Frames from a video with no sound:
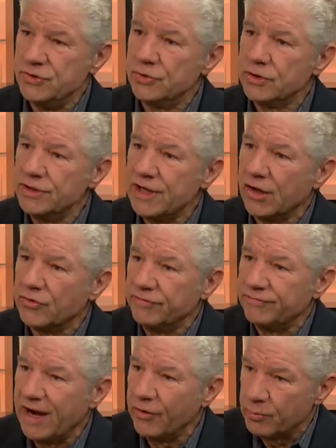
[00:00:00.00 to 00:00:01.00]
You're a doctor
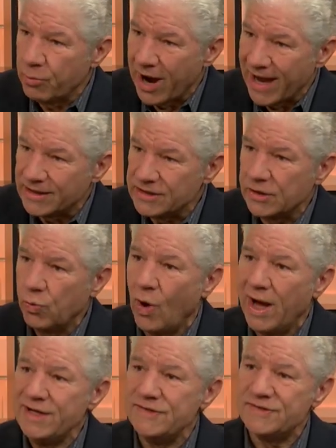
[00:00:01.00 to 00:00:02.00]
of chiropractic.
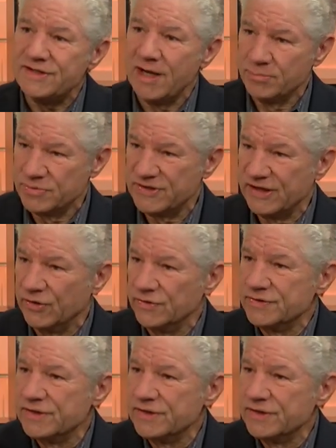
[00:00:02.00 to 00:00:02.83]
Why yes. stem cells?